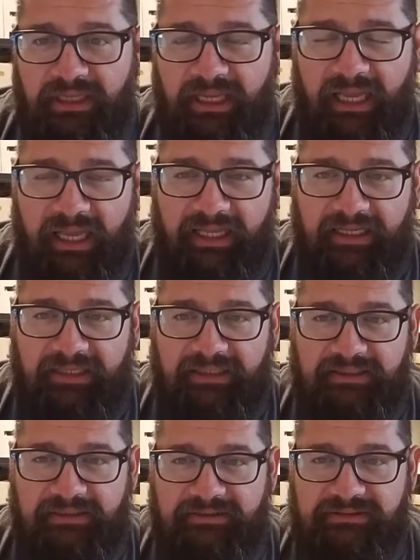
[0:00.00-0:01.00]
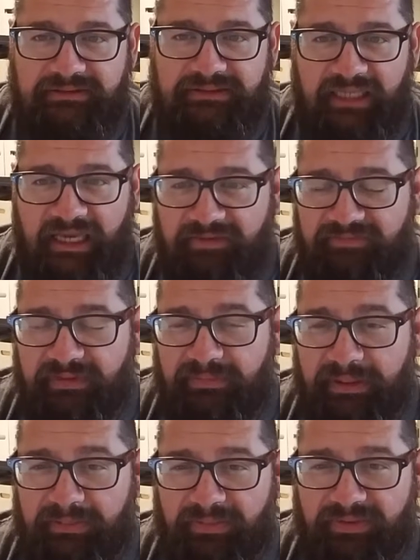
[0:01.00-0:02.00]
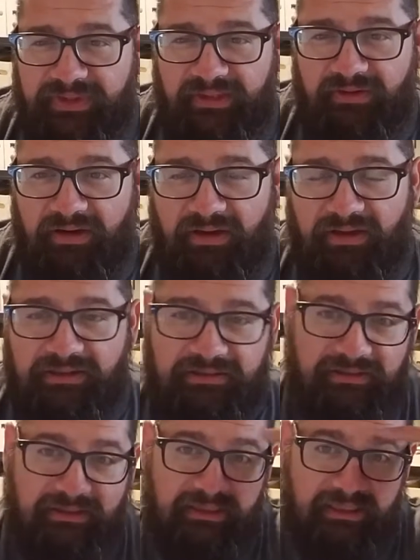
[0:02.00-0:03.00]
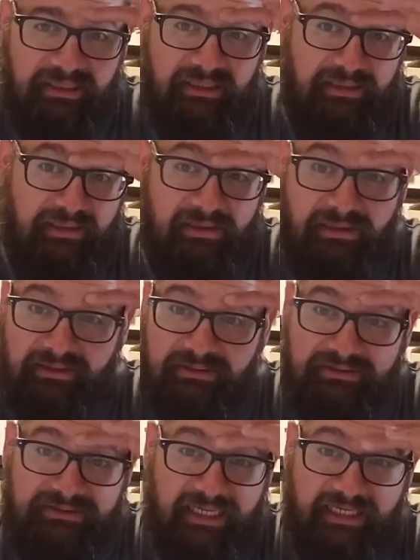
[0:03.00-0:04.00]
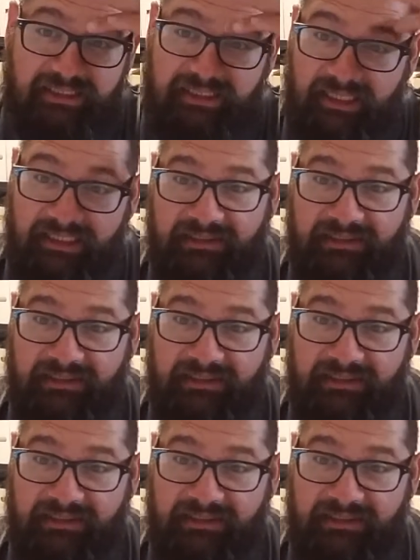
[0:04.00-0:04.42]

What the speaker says: and save the people that are on the satellite,